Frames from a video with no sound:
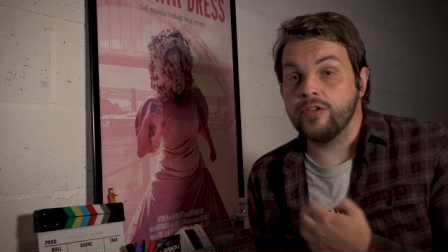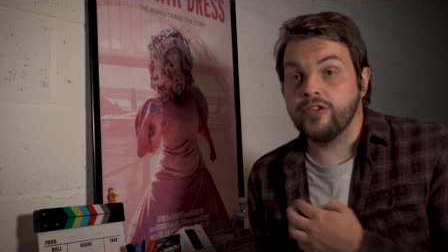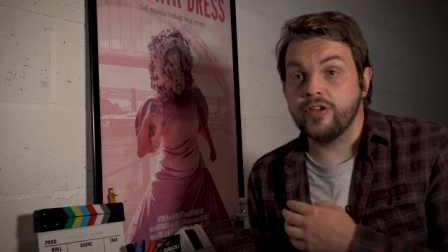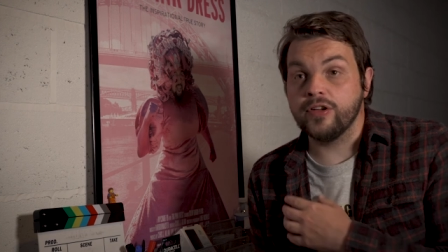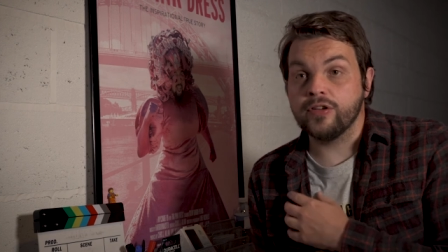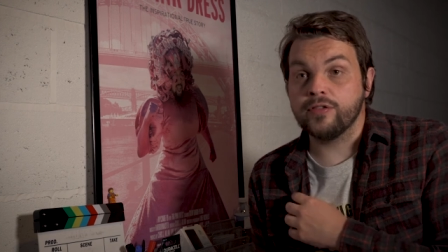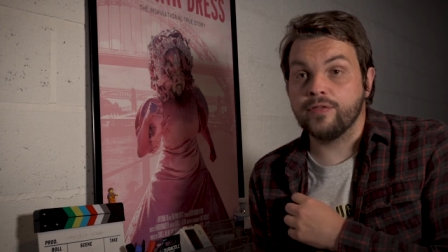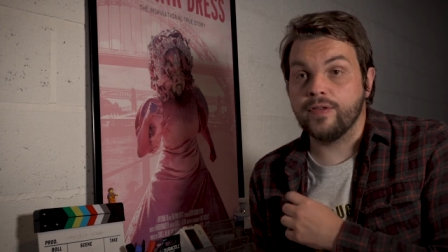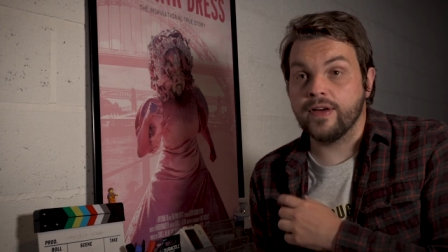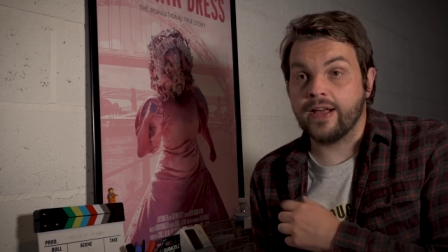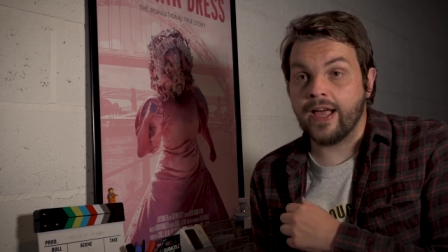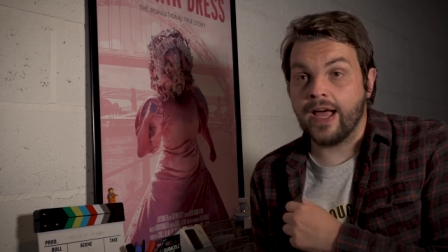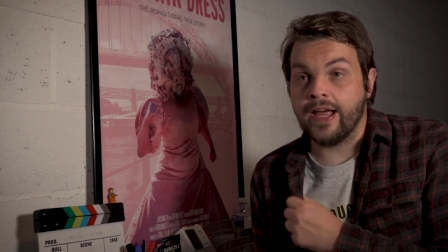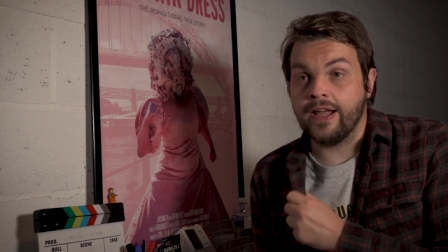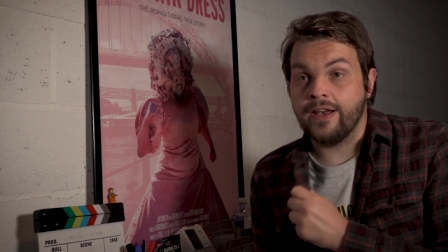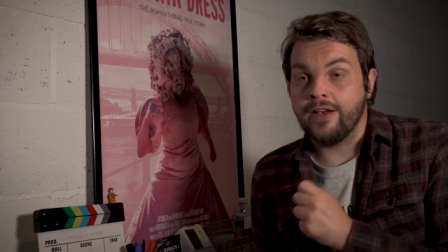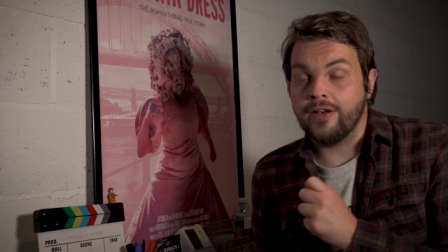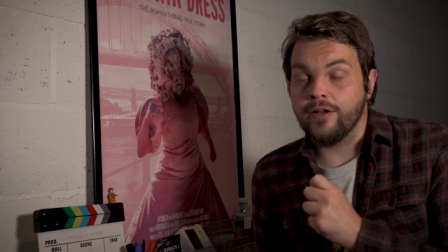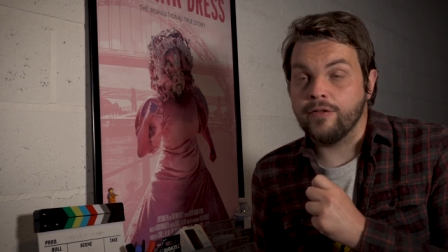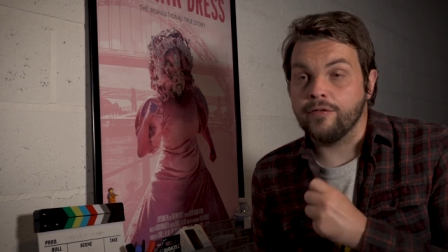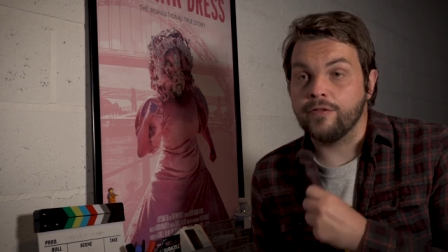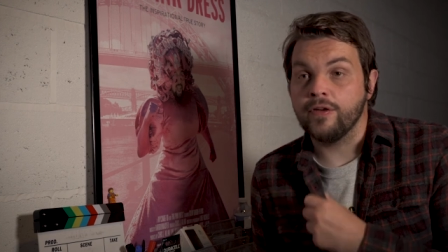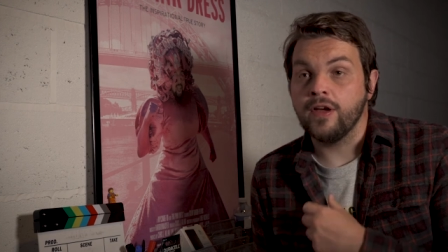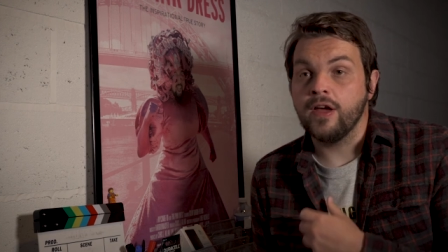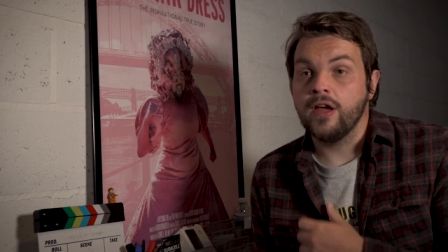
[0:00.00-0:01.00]
just for kind
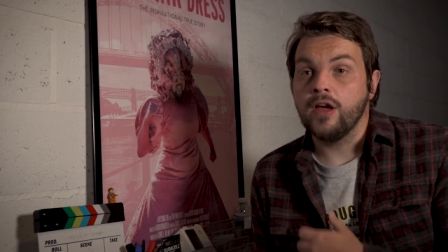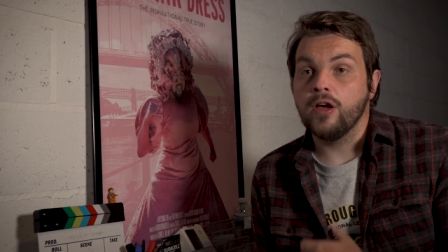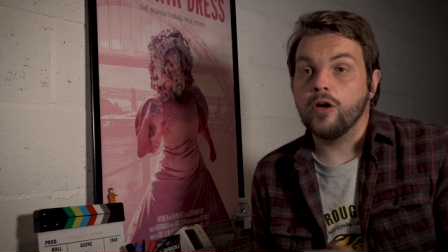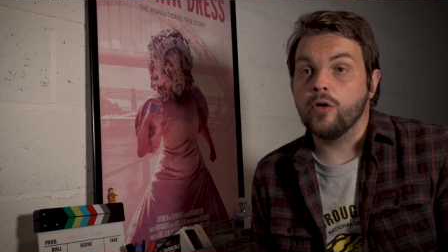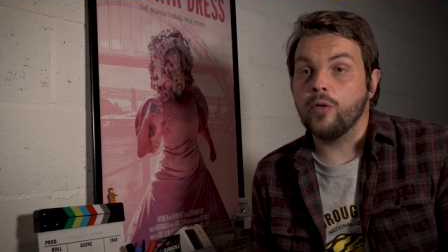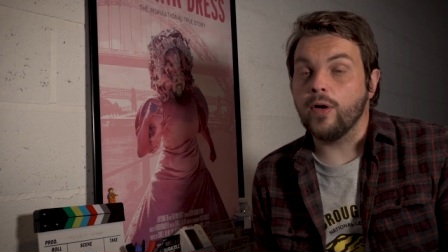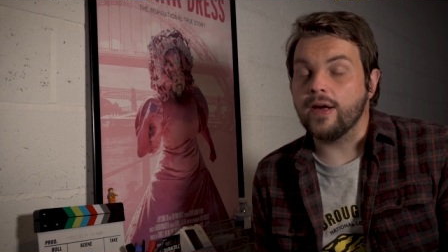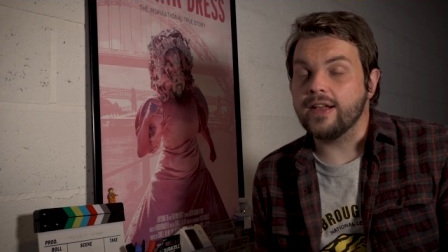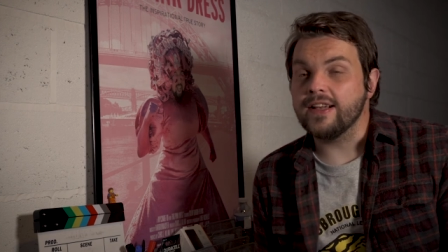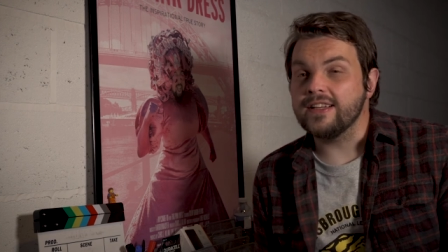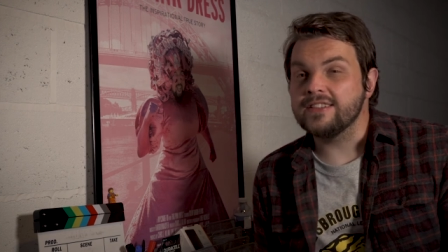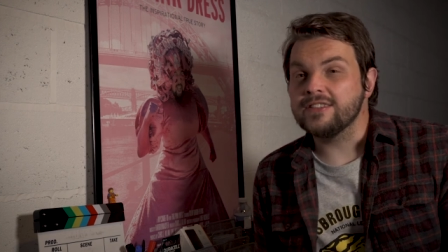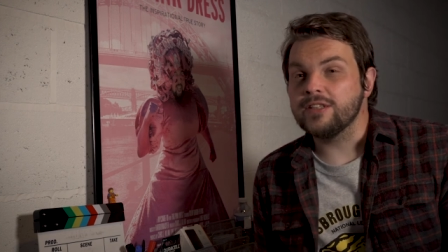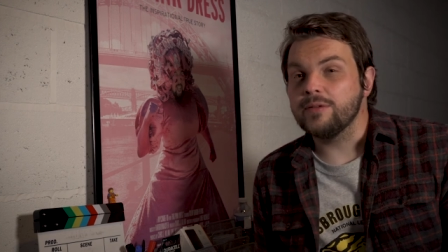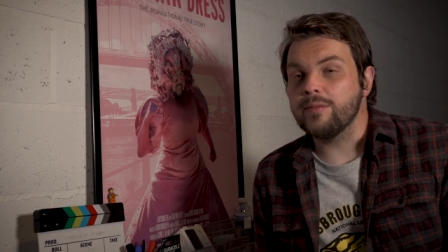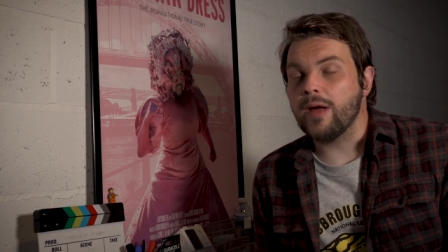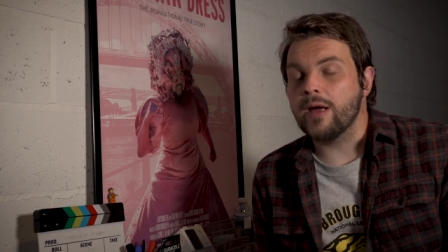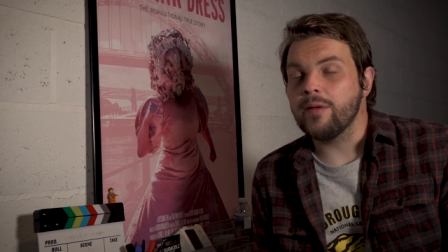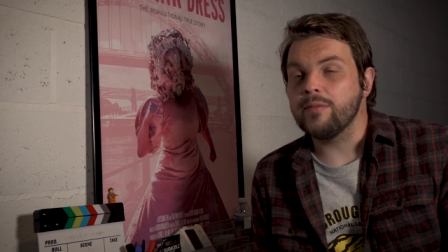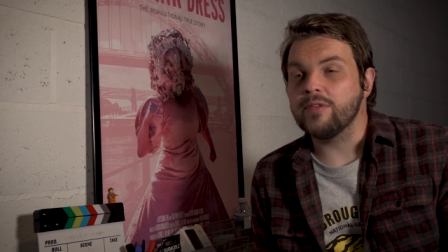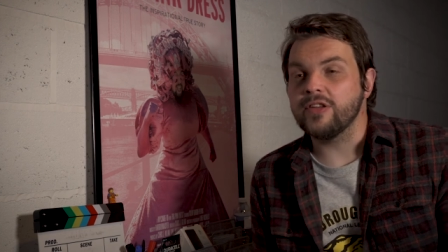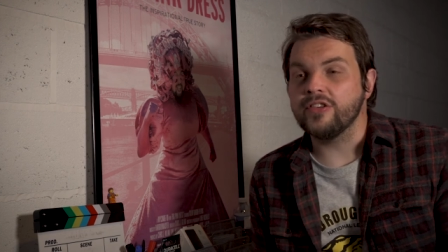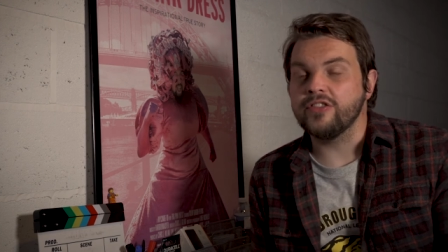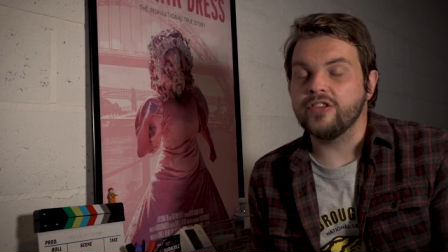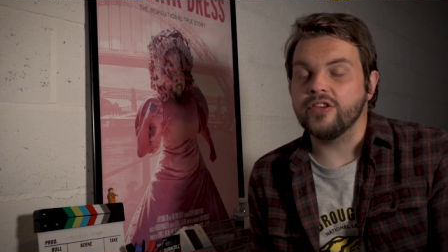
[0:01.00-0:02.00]
of quickness
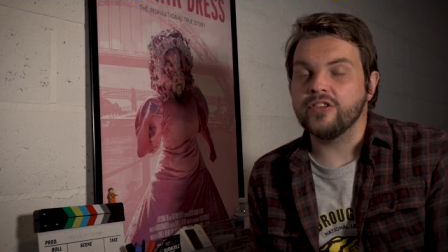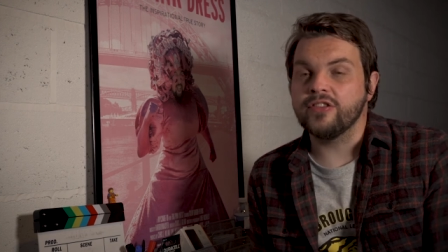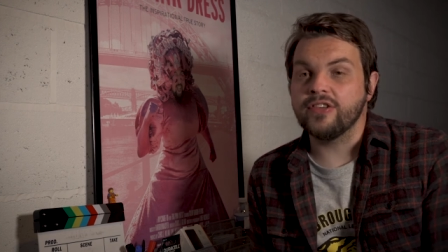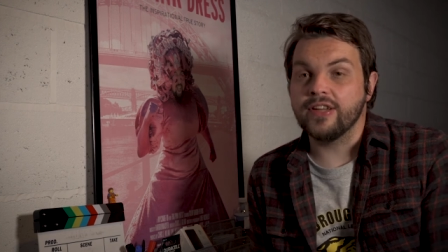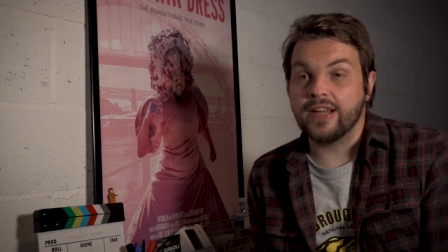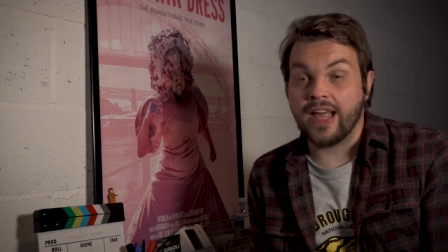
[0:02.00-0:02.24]
sometimes and just